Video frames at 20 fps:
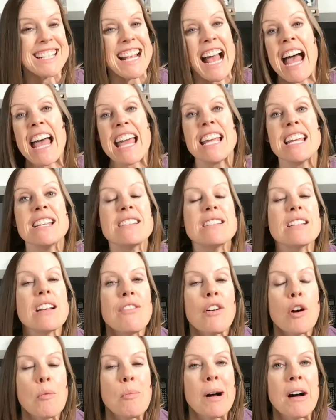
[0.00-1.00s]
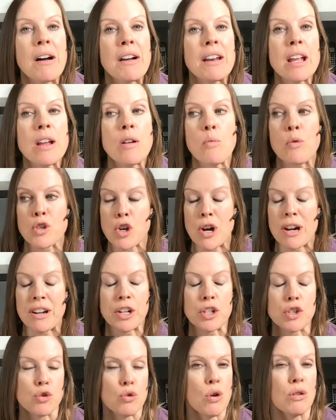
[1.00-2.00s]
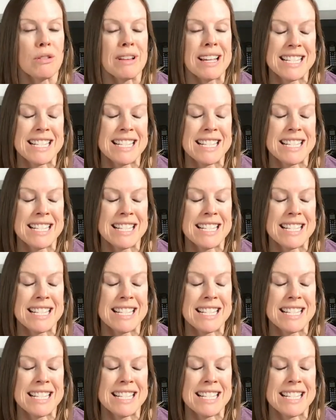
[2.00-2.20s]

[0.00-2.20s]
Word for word: size of our body. We're trying to control